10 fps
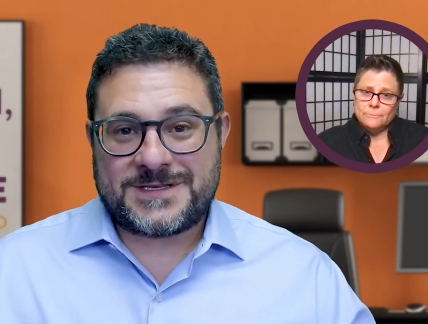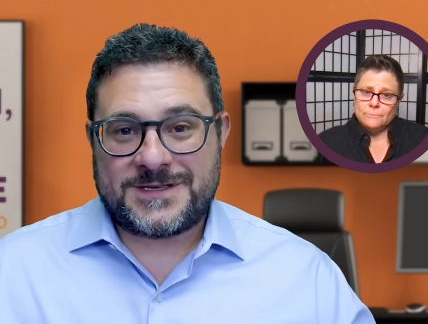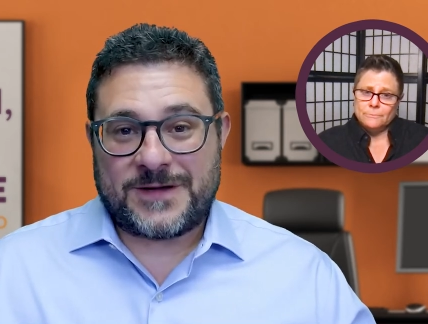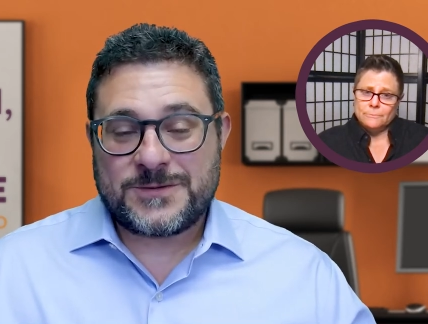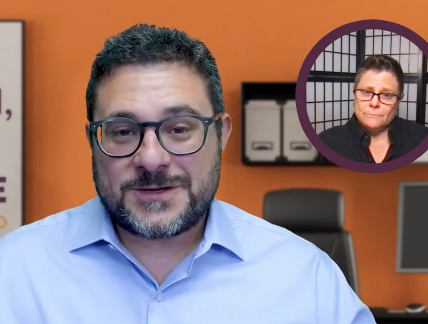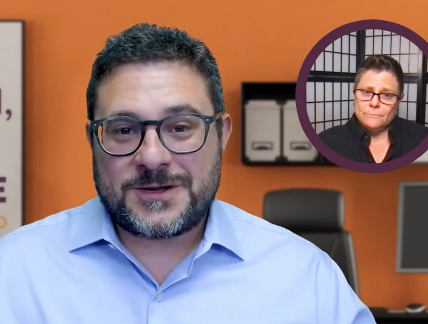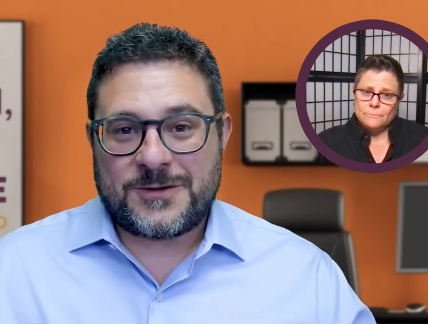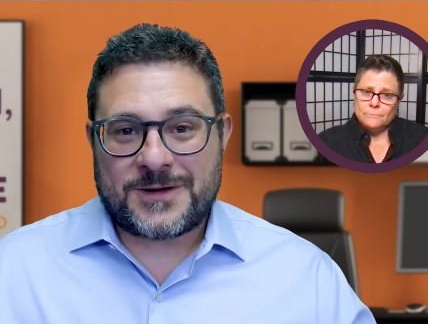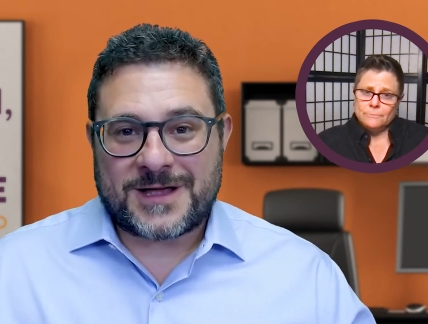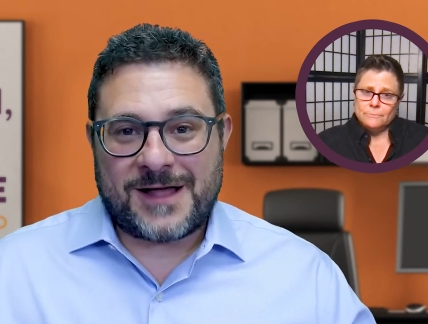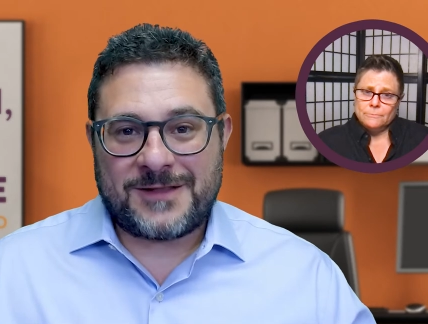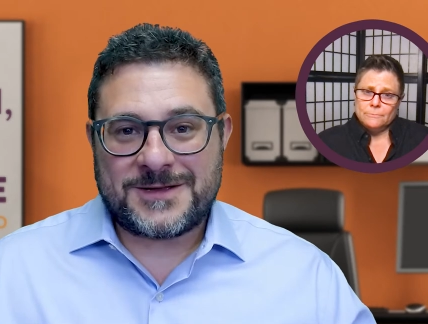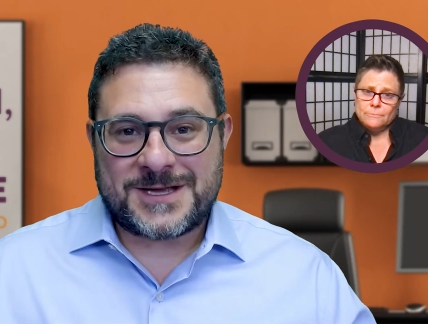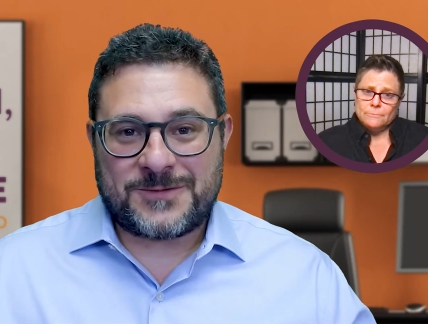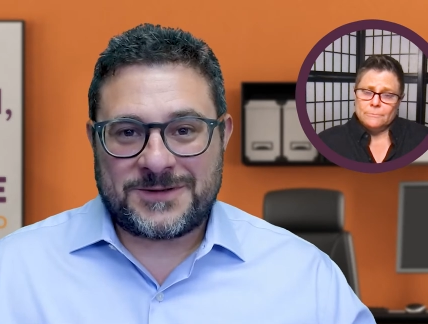Speaker 1: If I was going to go to
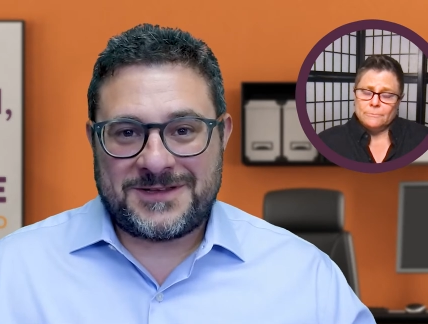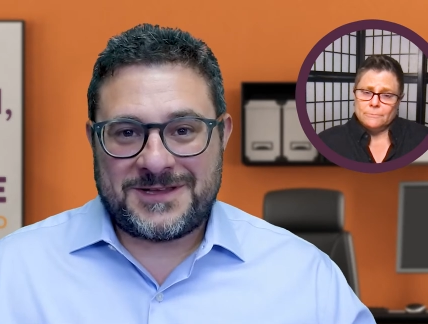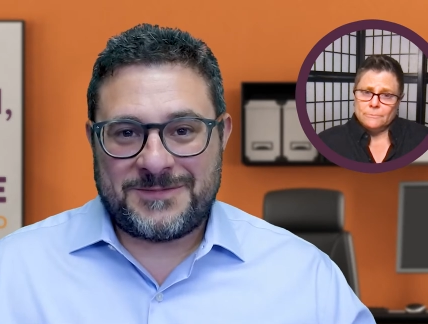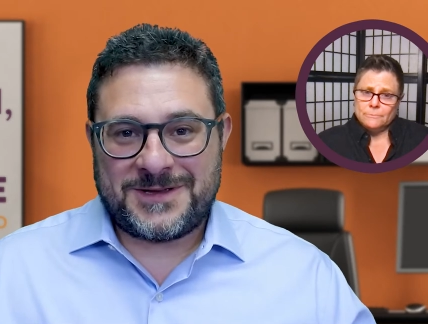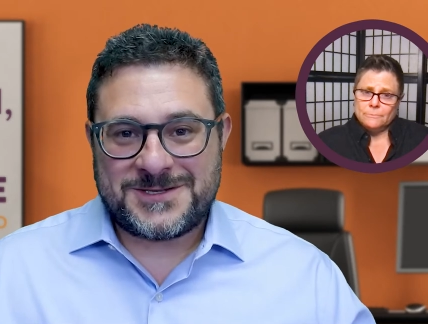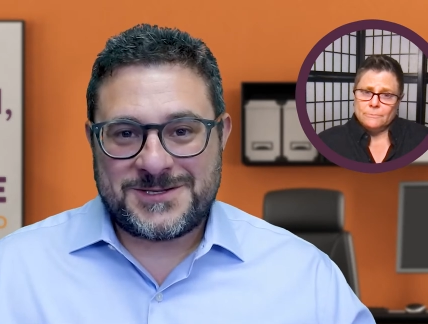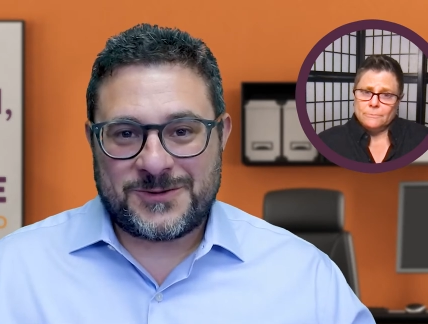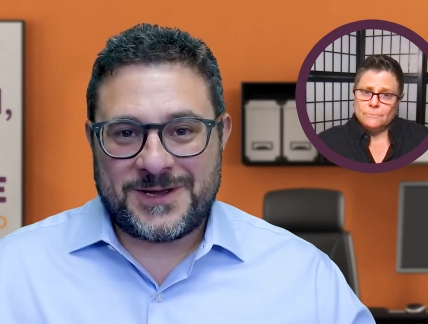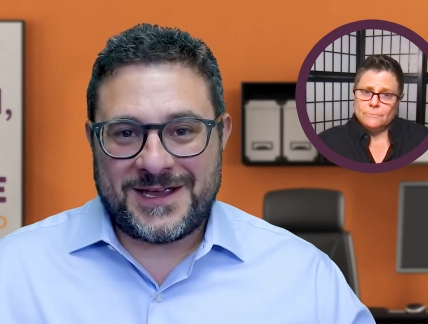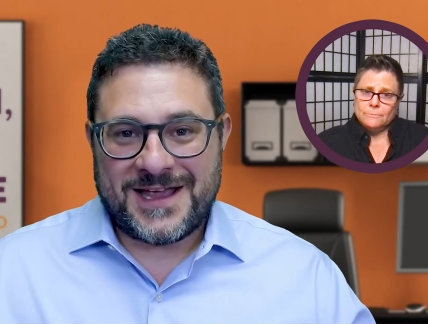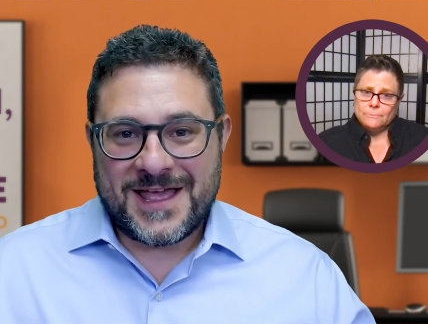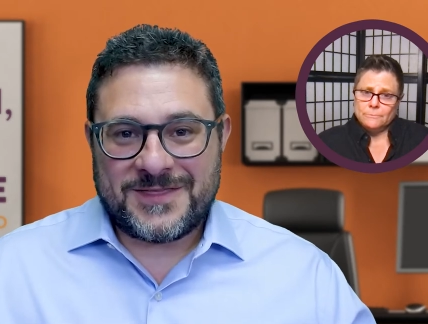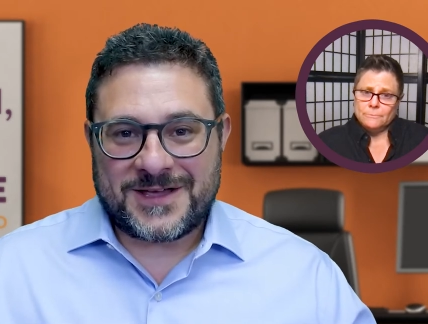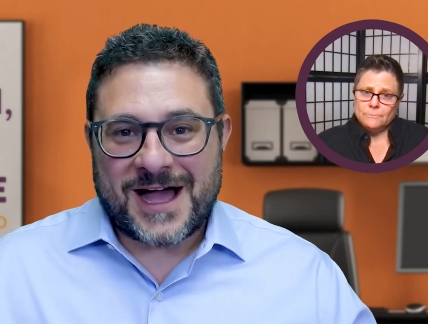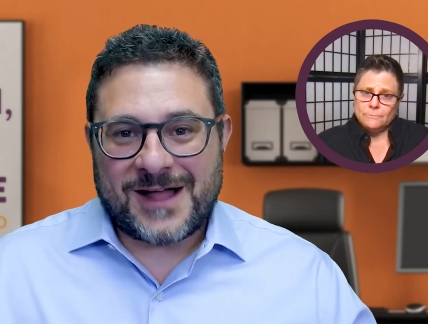college, I wanted to be enjoying
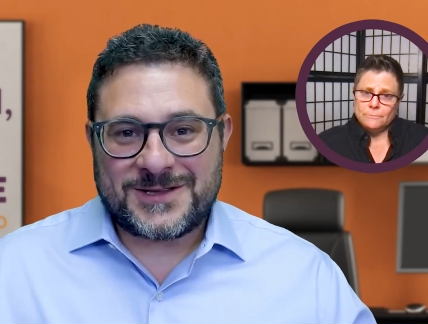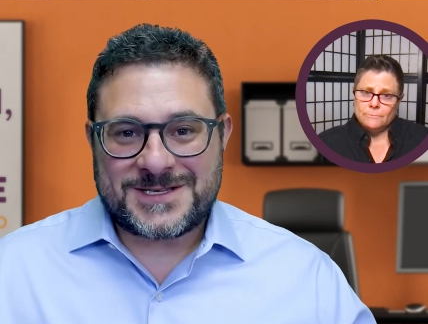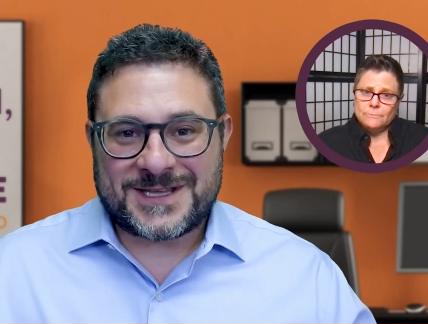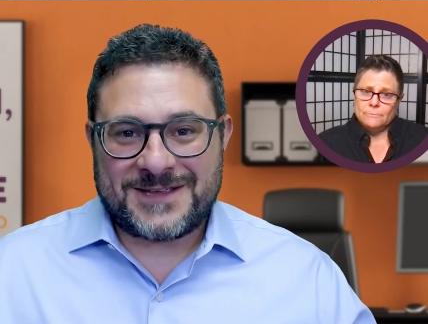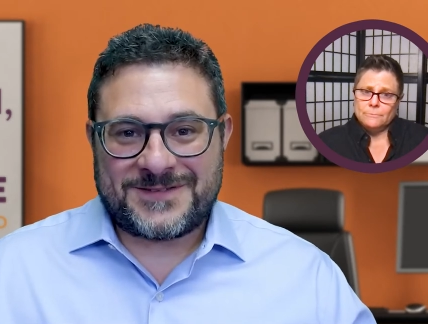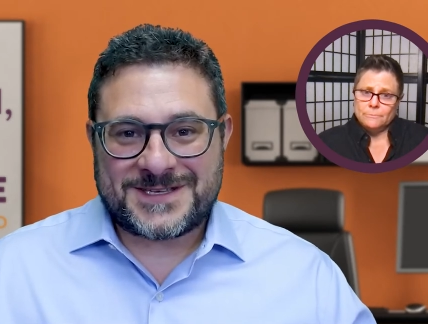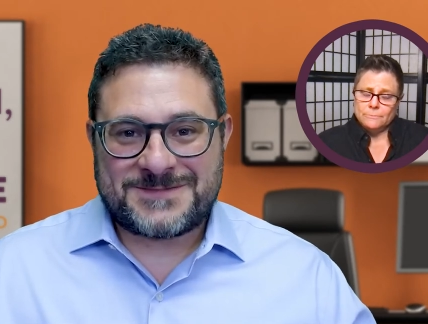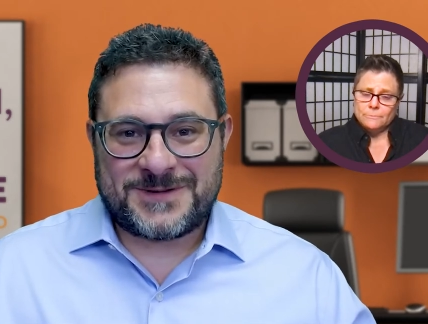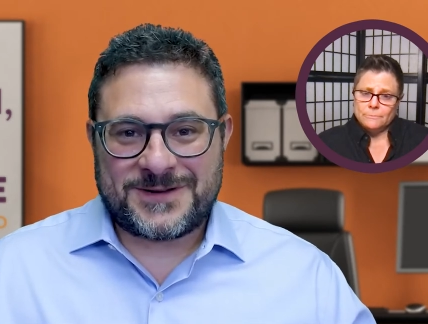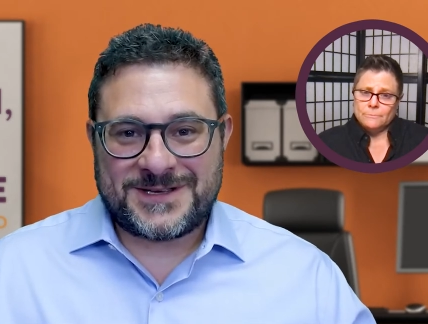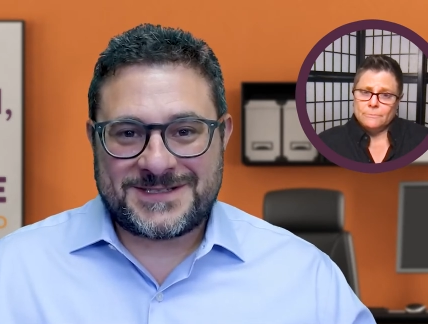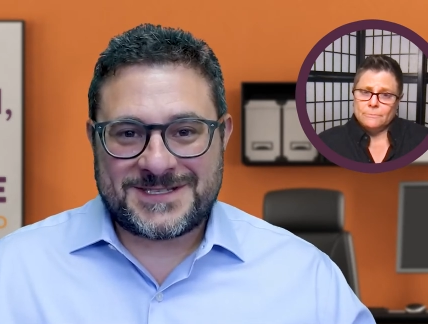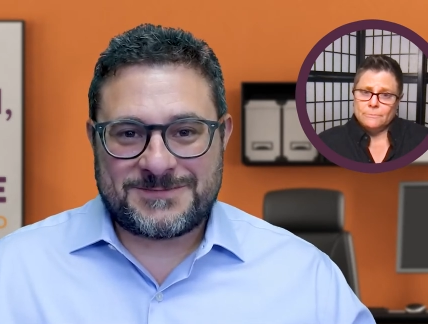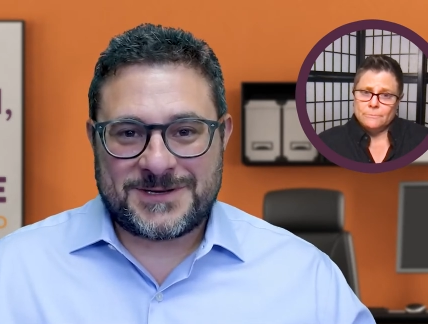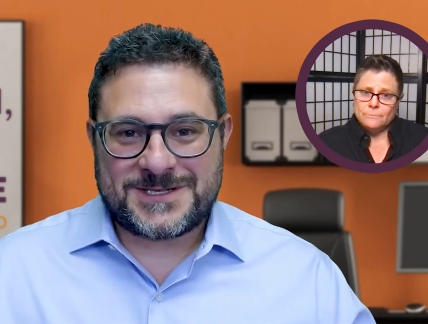the college life experience
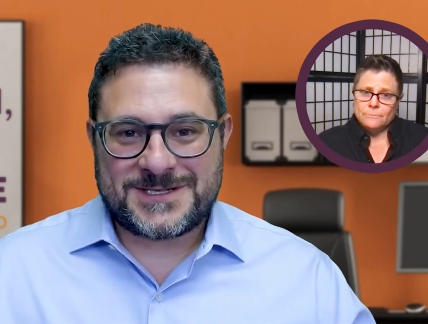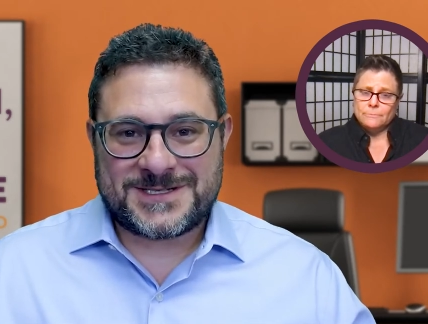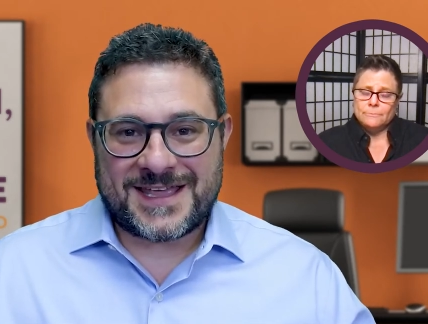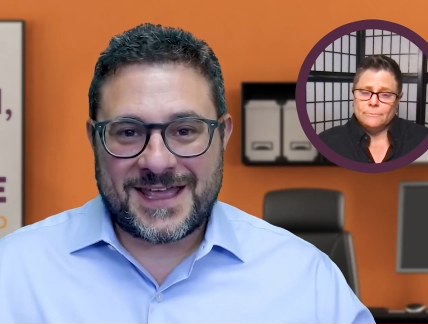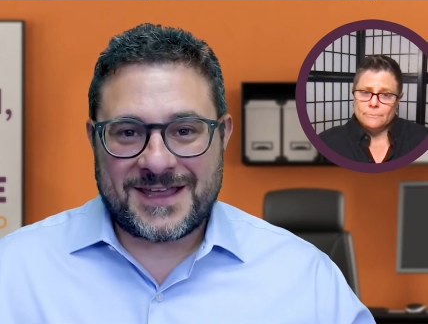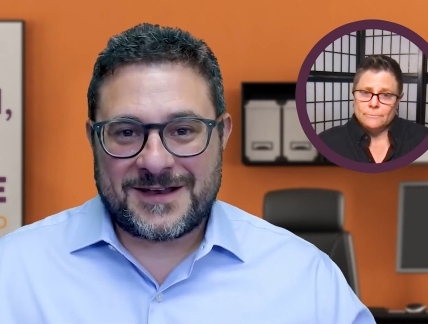as much as I can,